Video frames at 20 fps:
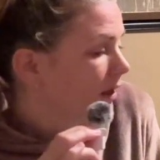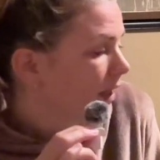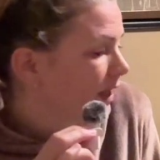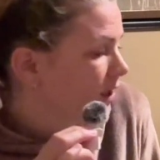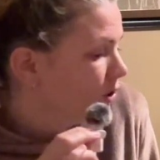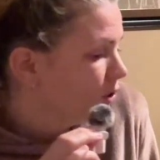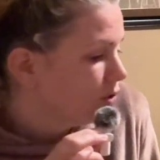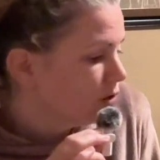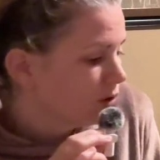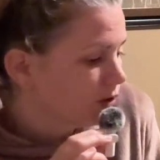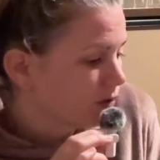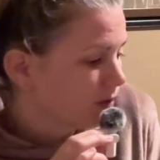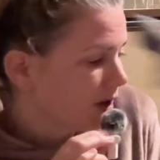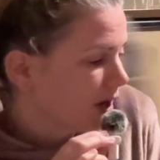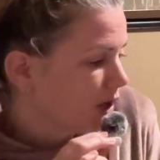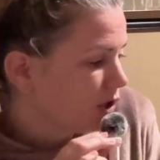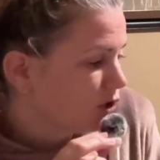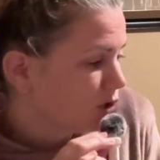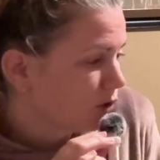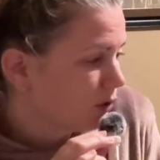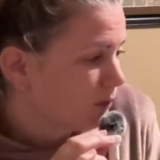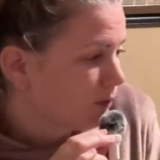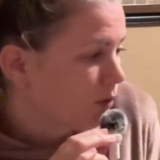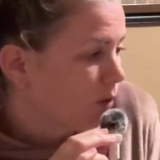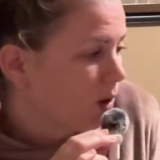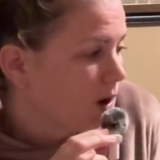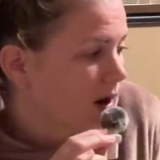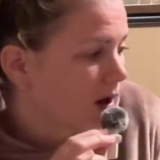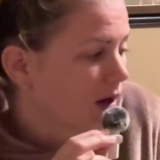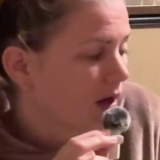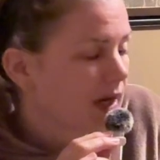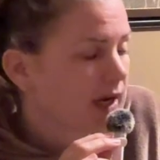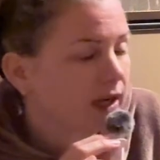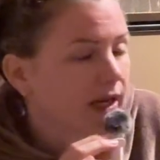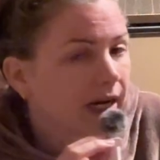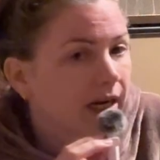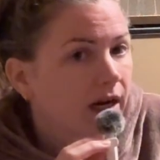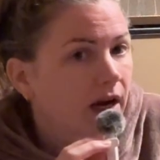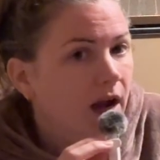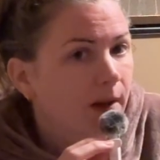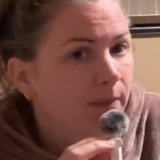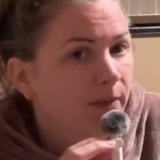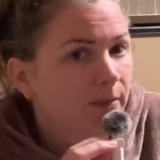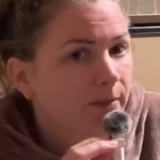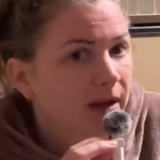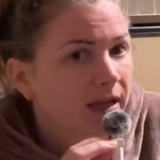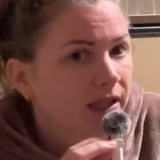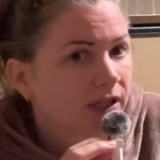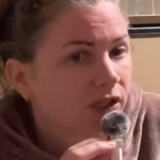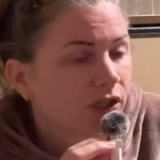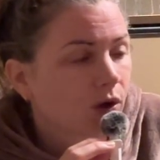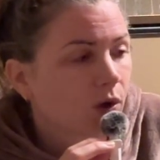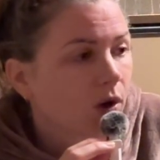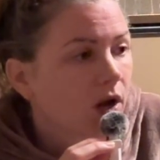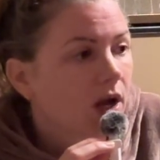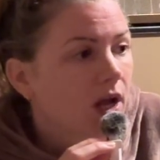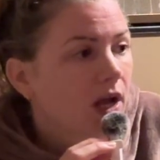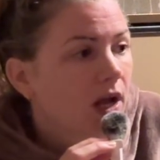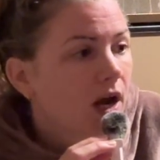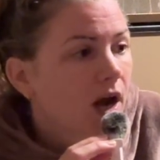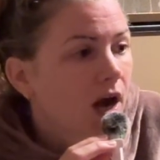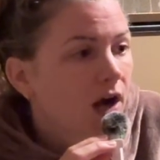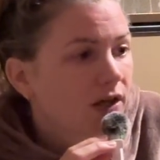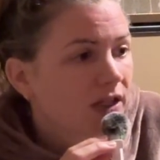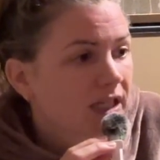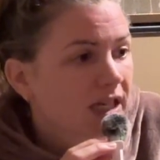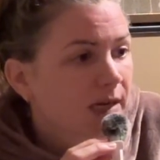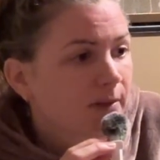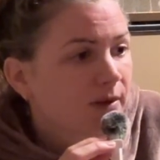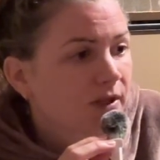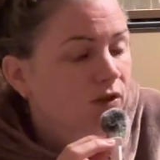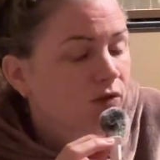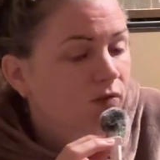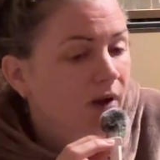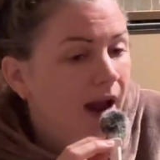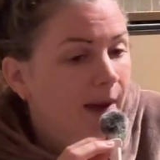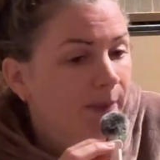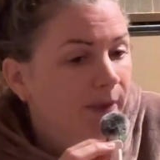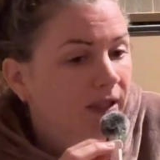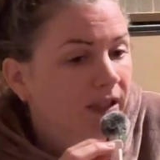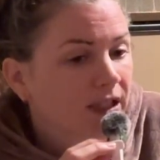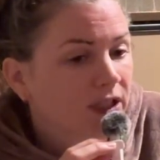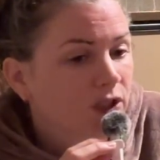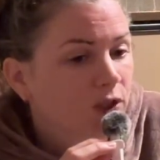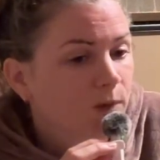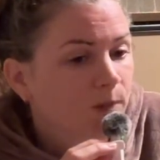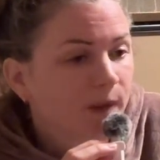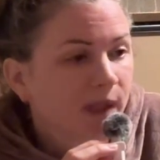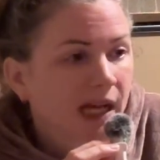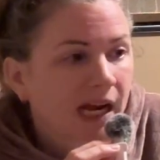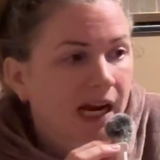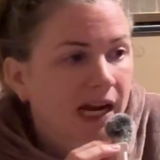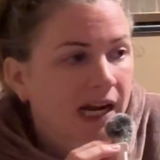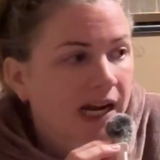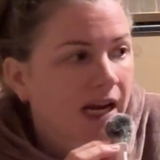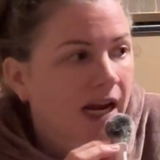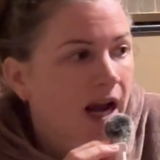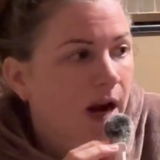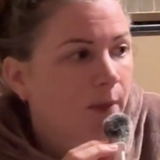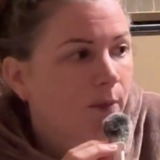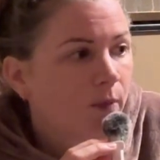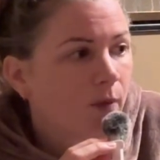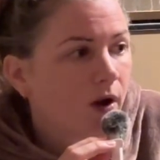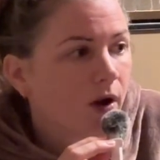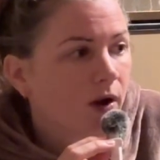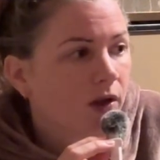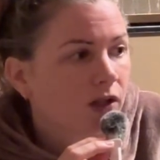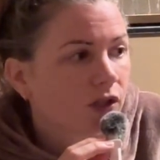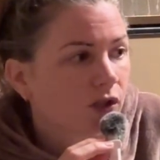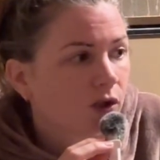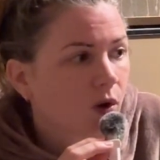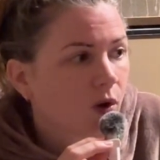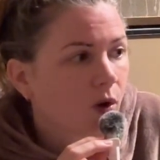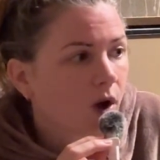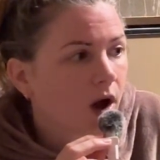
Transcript: or 300 or more in like a couple of months. So our team is rapidly duplicating. And so